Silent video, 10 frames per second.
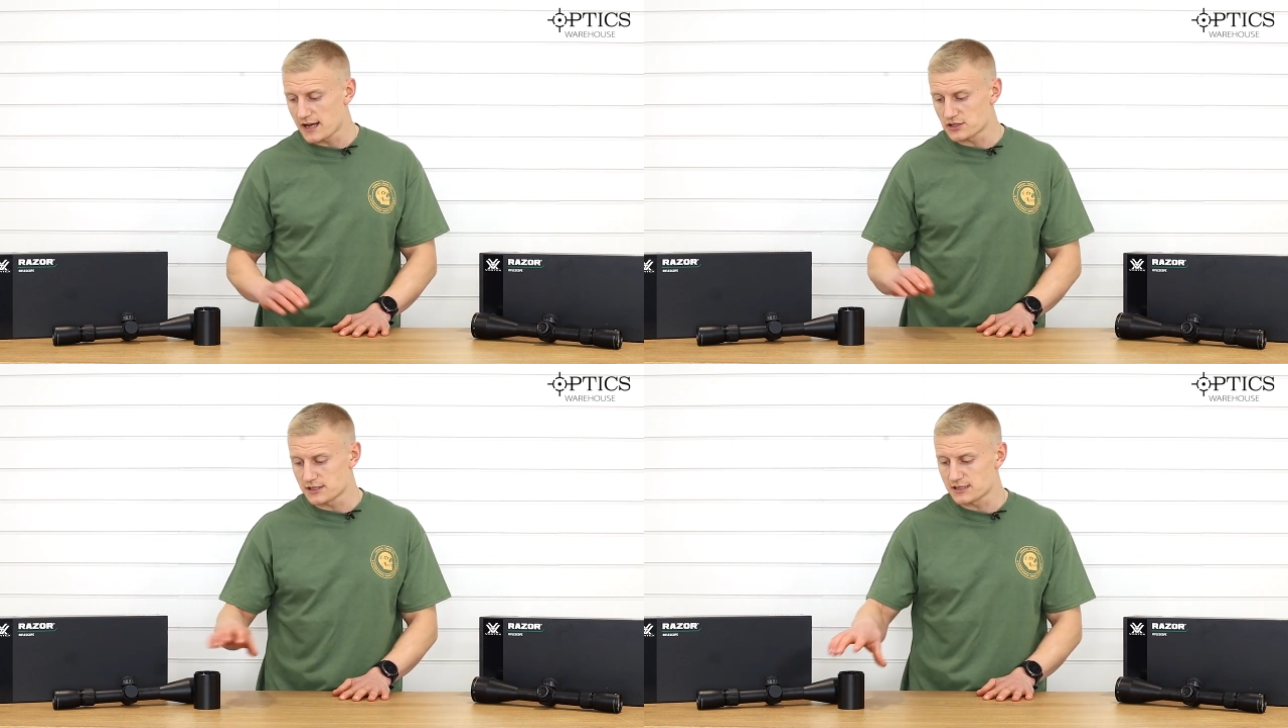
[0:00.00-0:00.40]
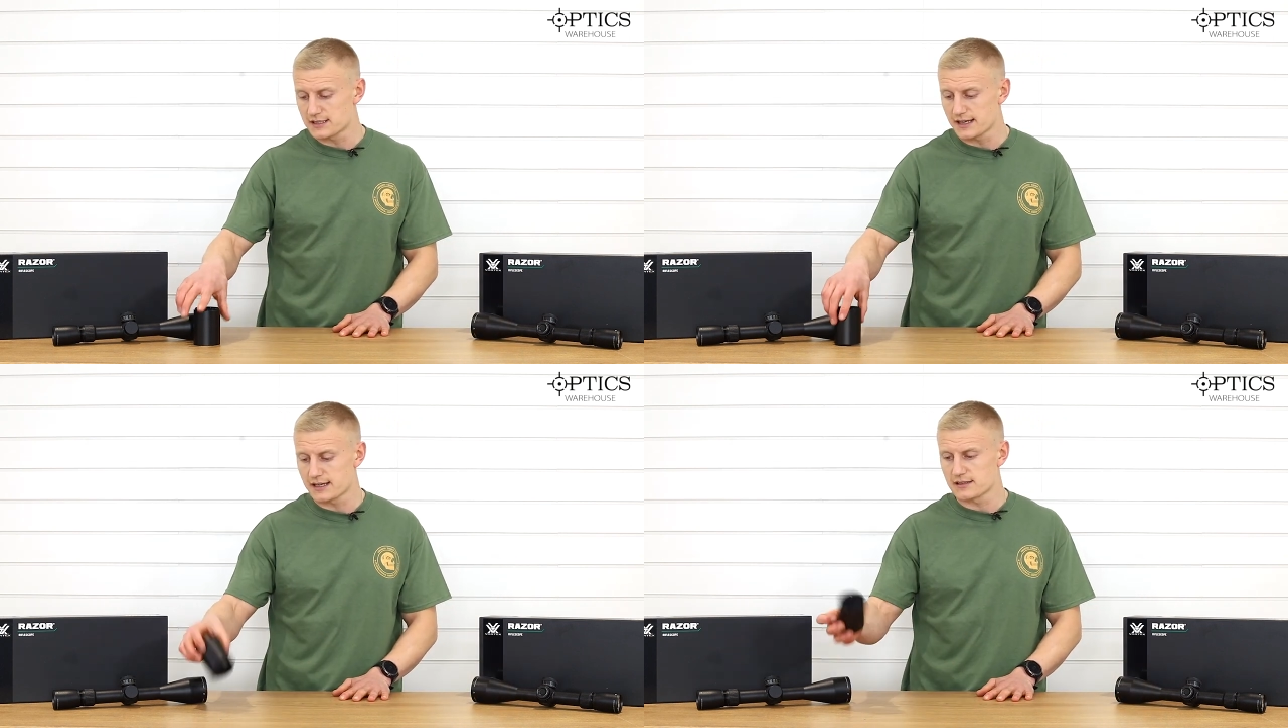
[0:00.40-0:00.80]
As you can
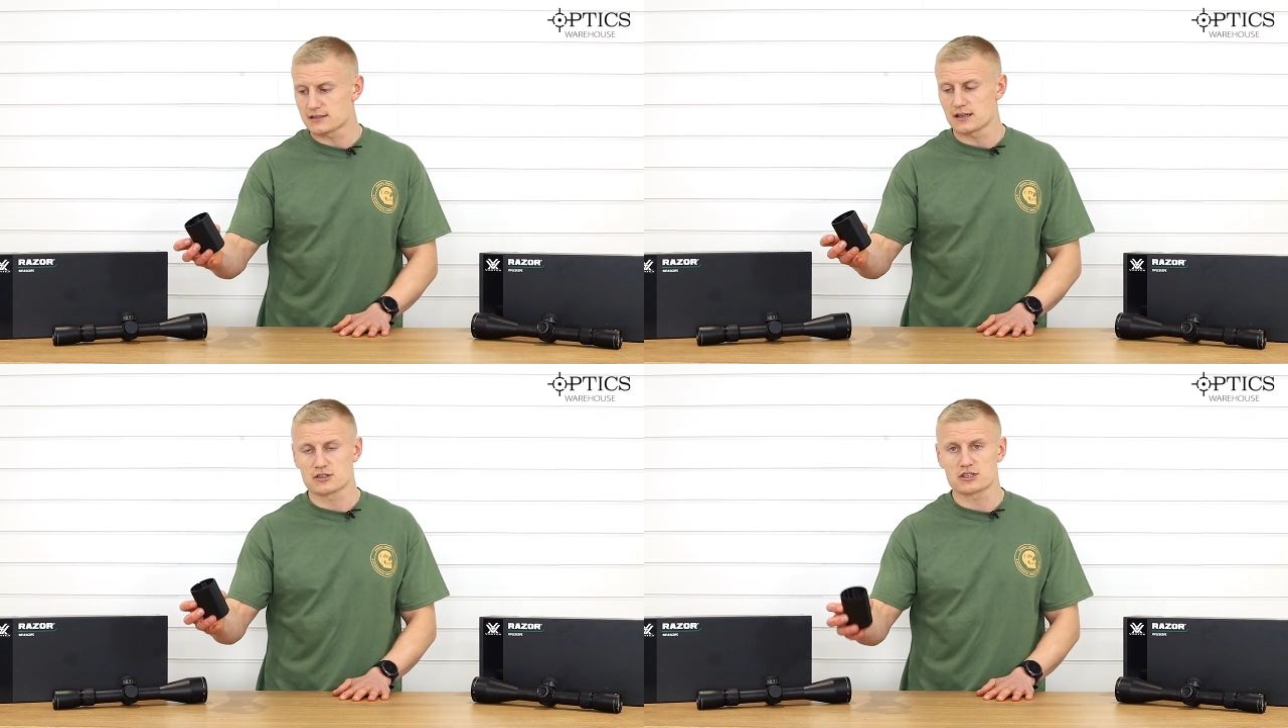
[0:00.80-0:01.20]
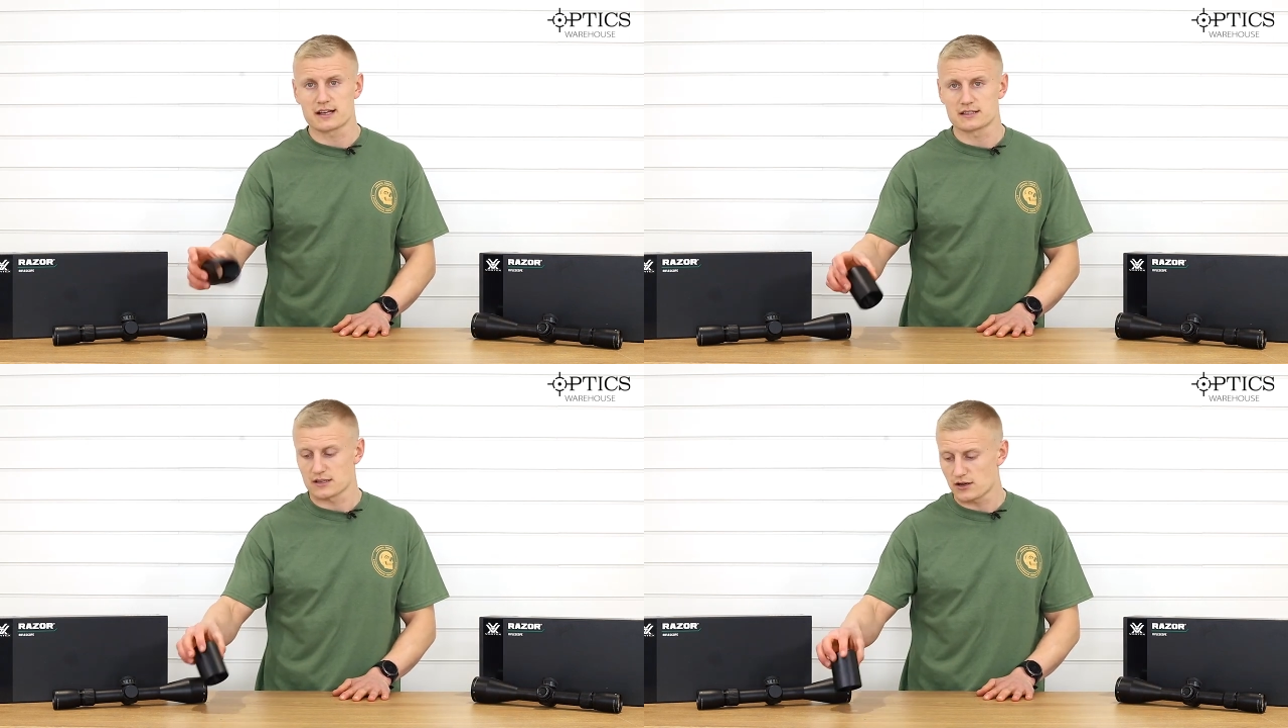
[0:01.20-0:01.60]
see,
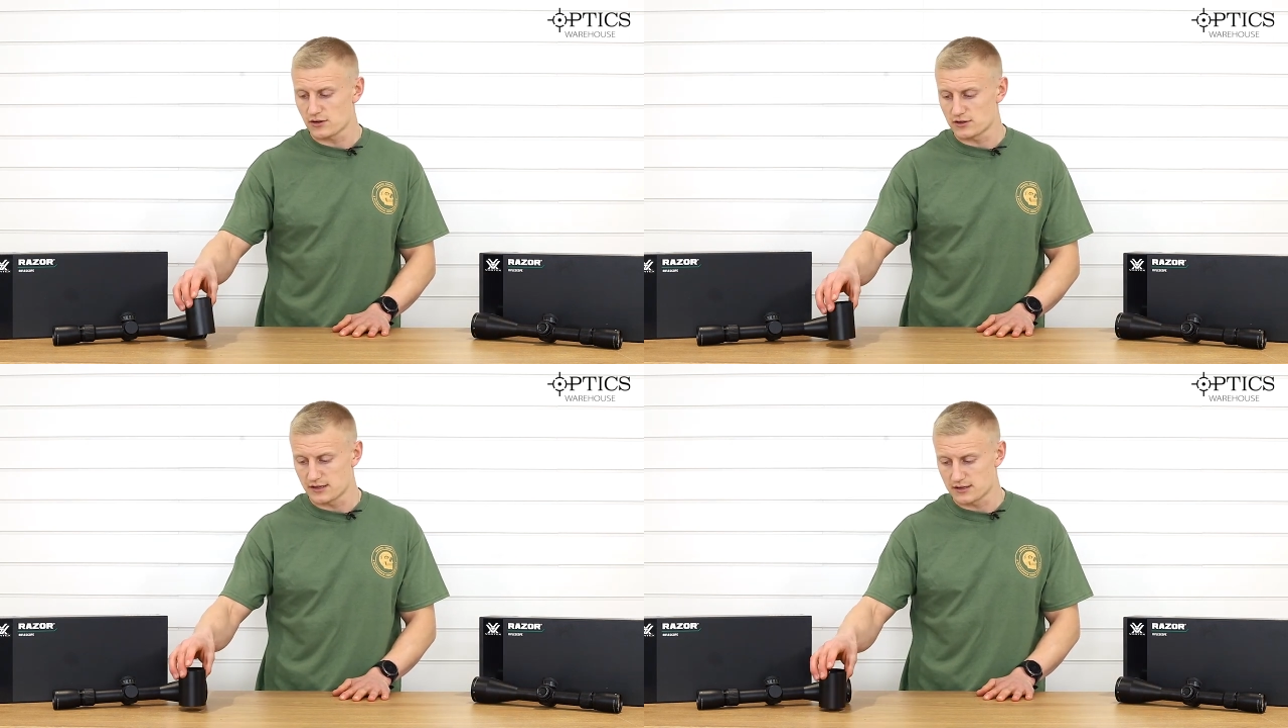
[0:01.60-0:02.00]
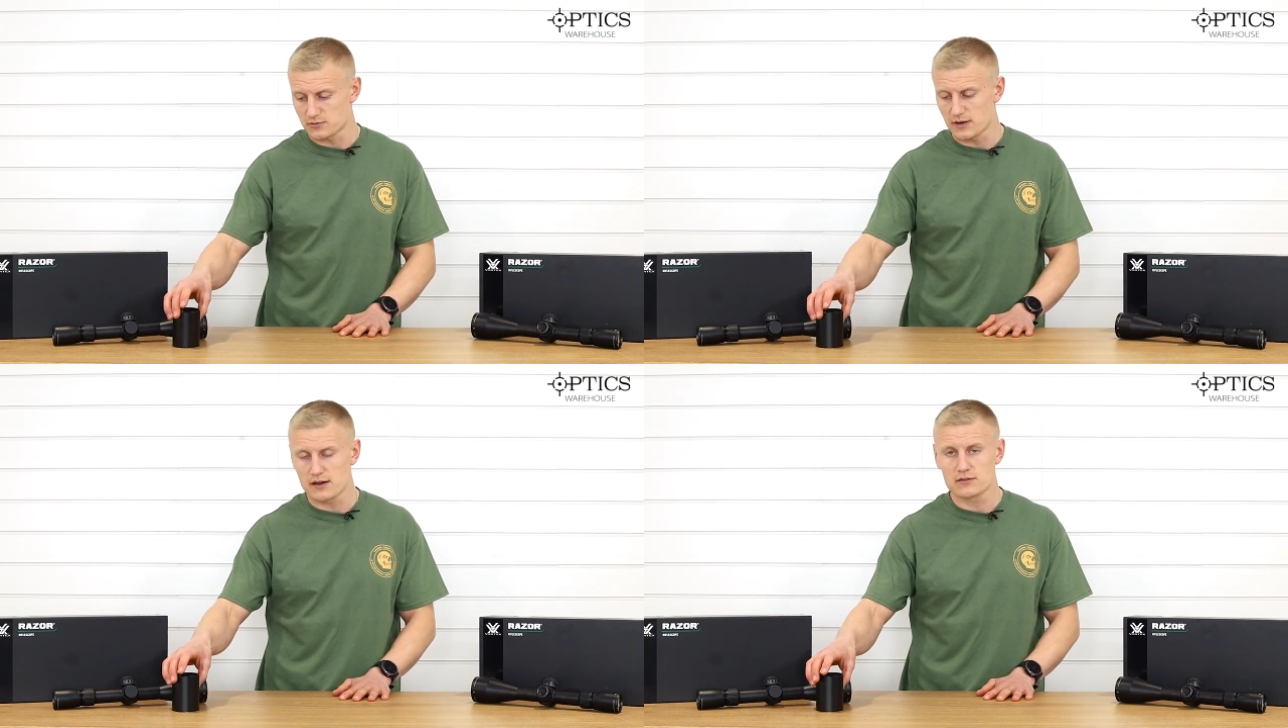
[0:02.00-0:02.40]
sunshades included as
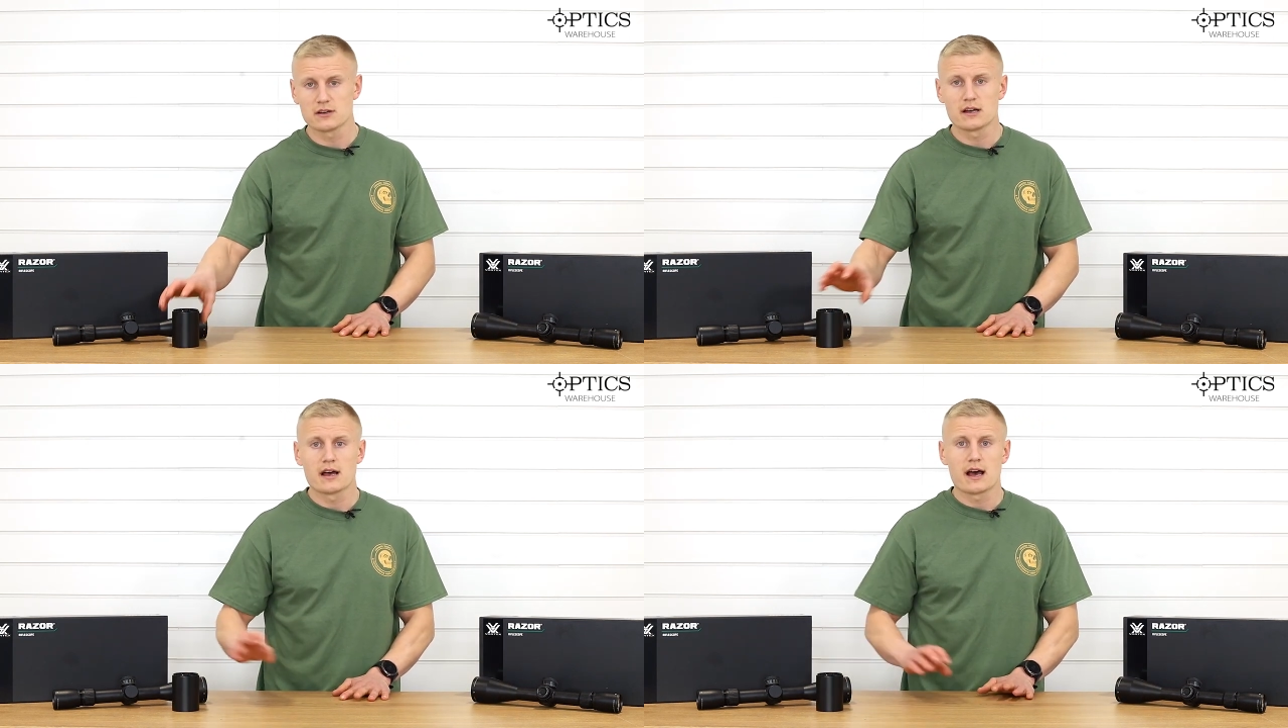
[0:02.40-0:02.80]
well.